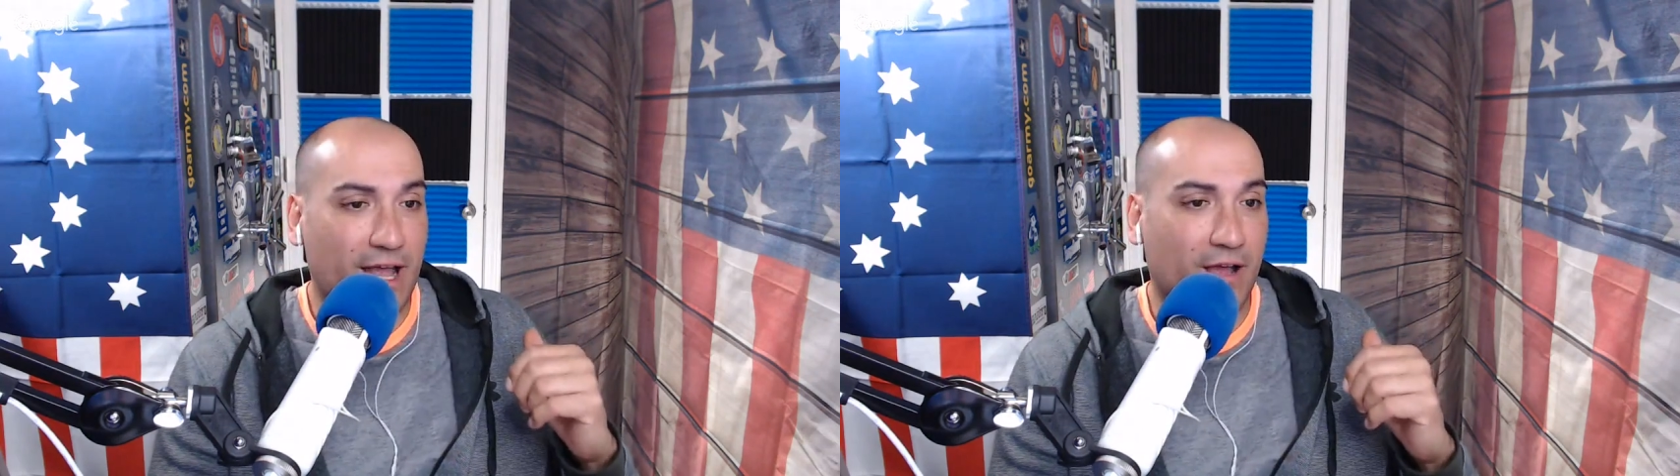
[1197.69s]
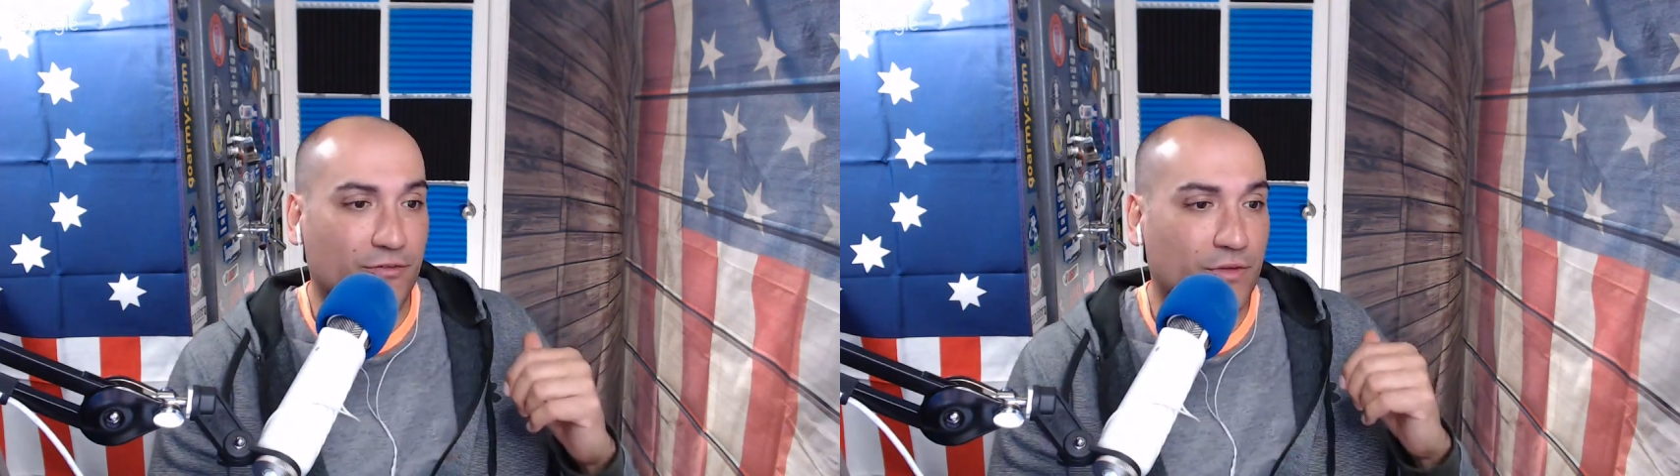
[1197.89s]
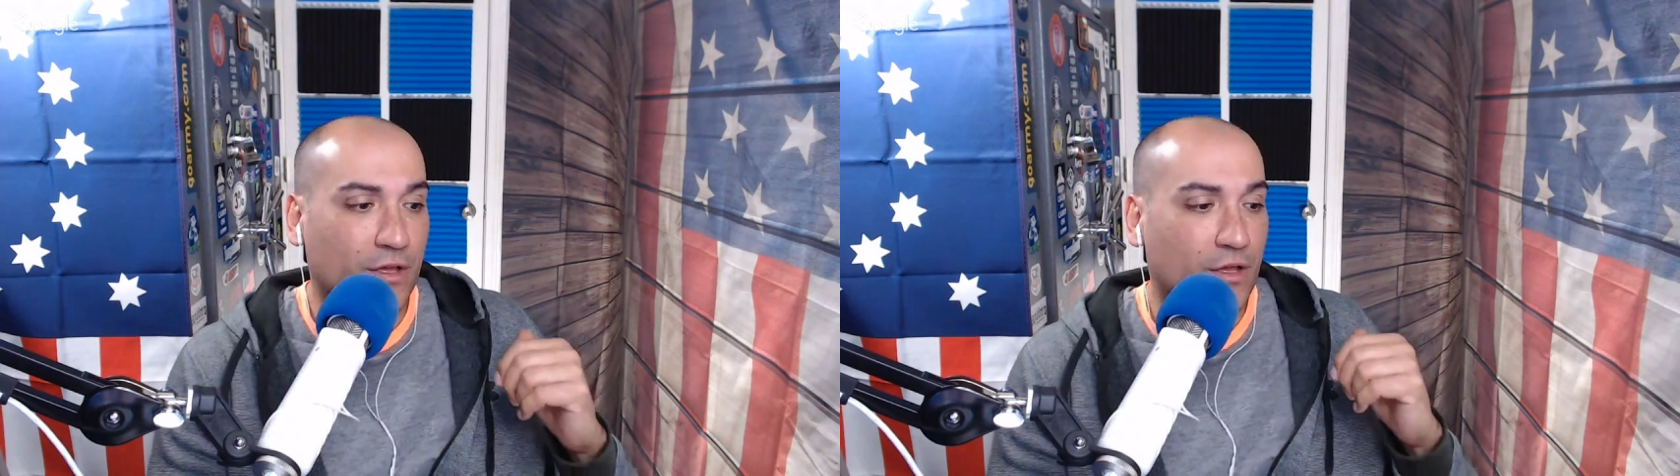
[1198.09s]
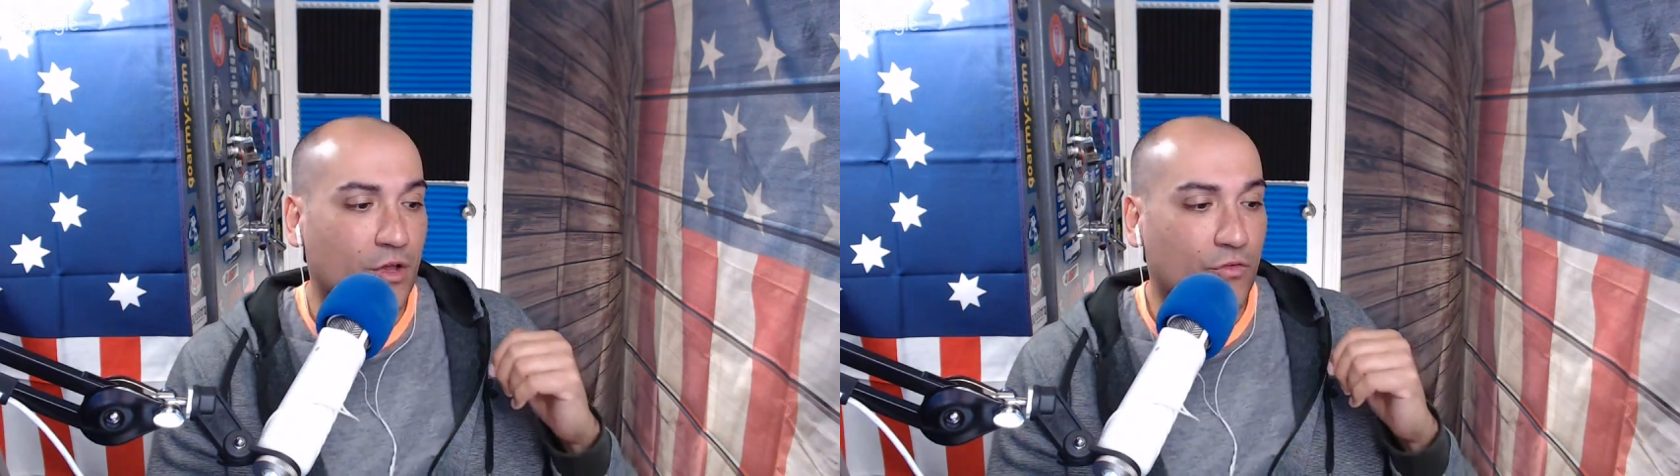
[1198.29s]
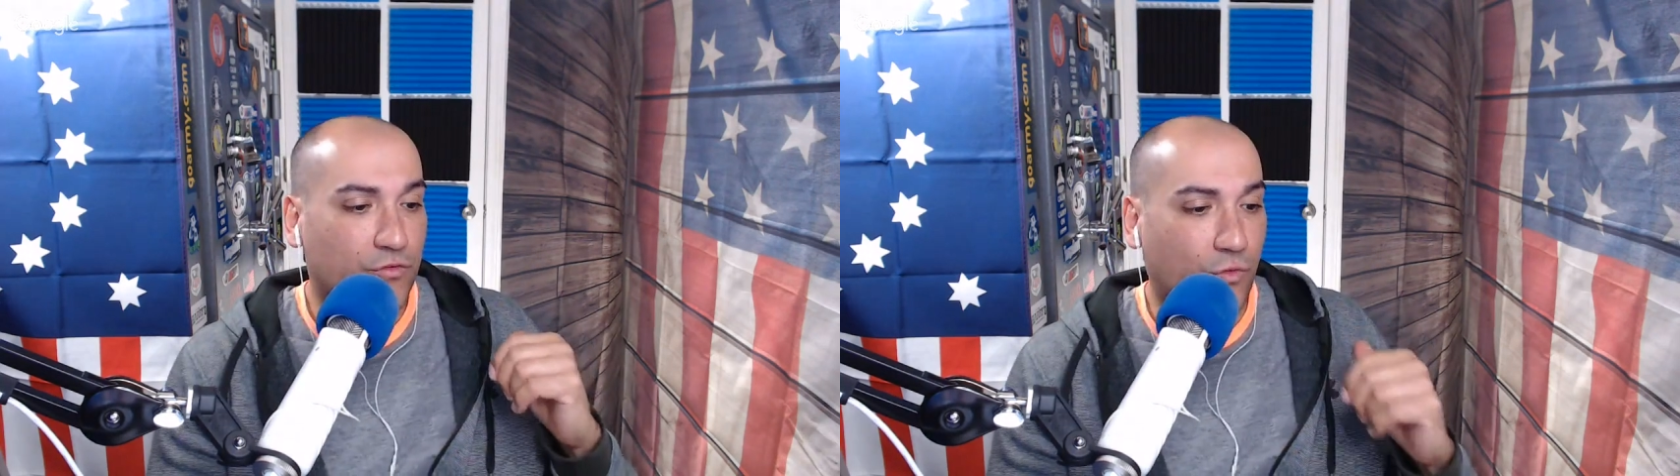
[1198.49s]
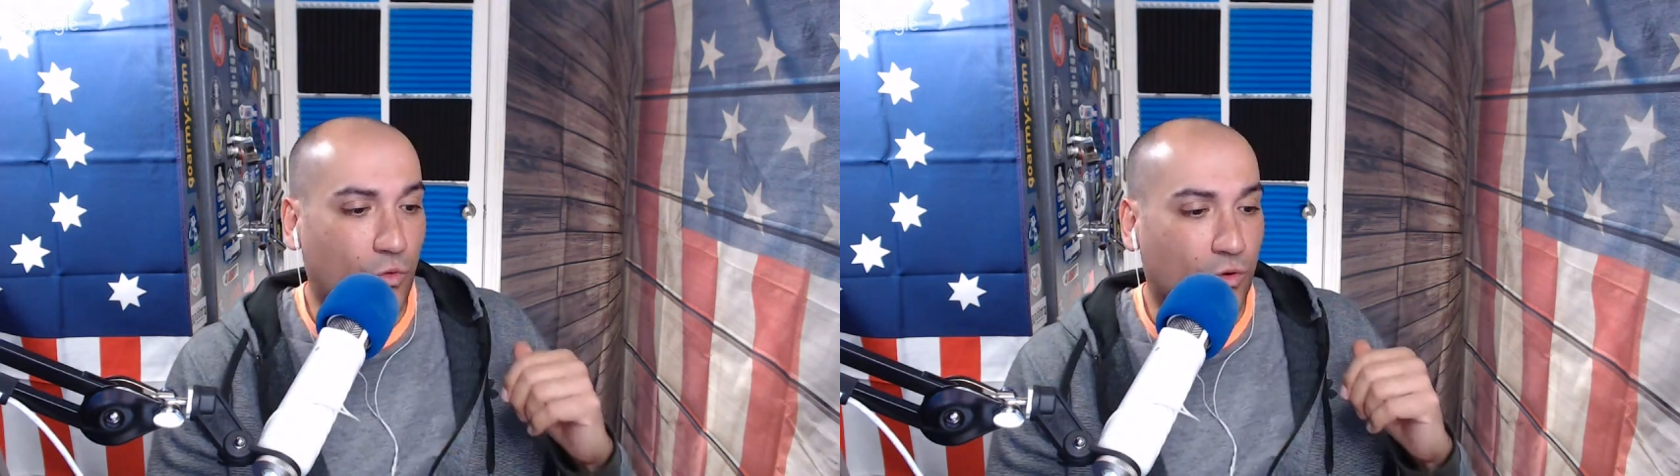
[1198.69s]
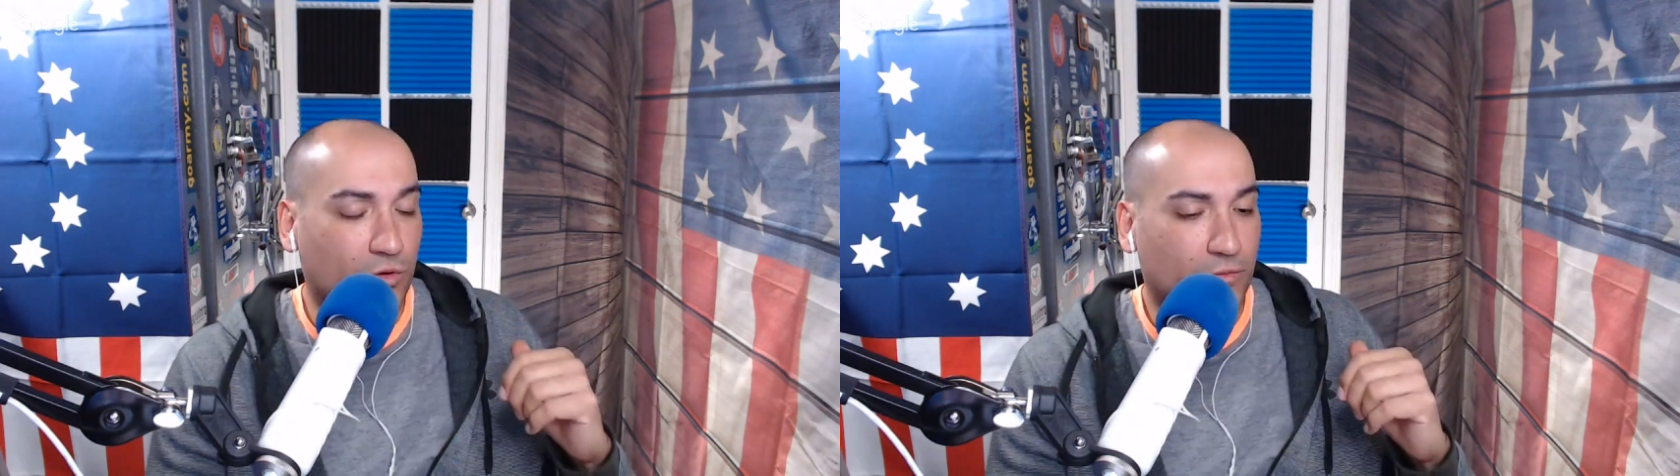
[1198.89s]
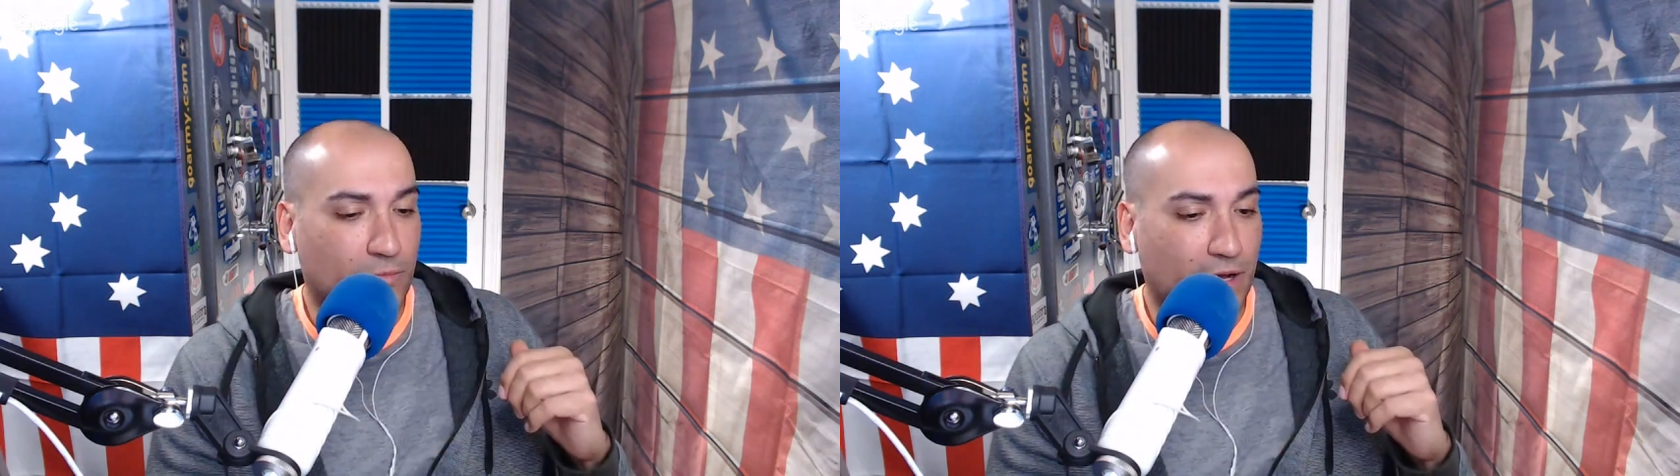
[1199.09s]
have
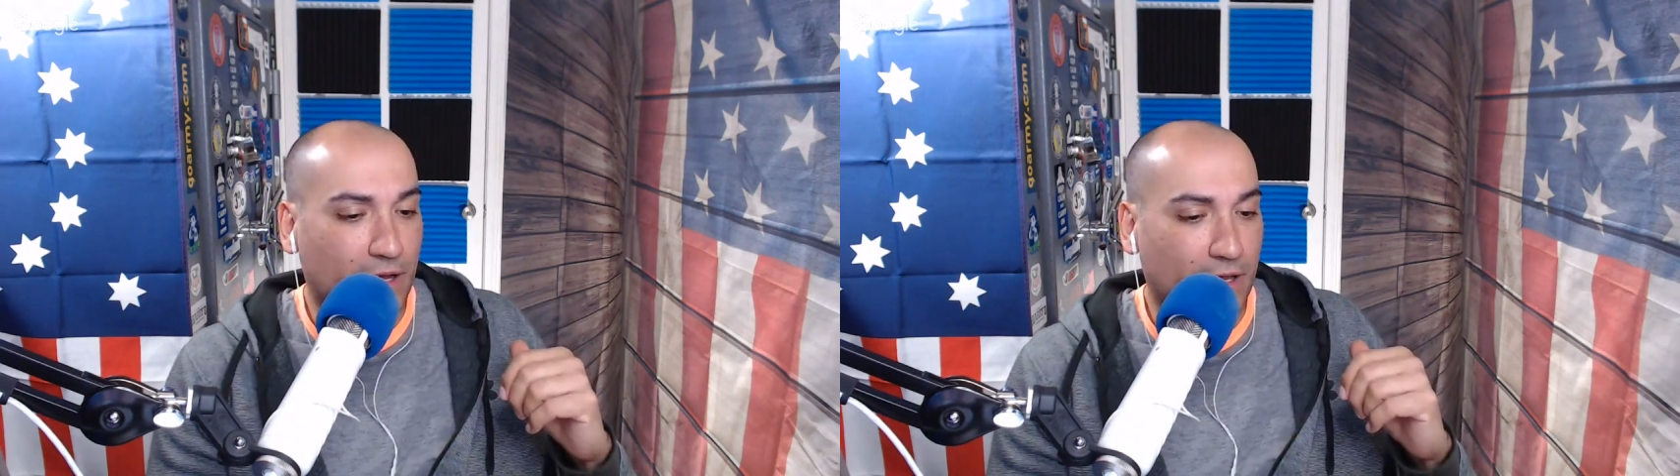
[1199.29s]
for my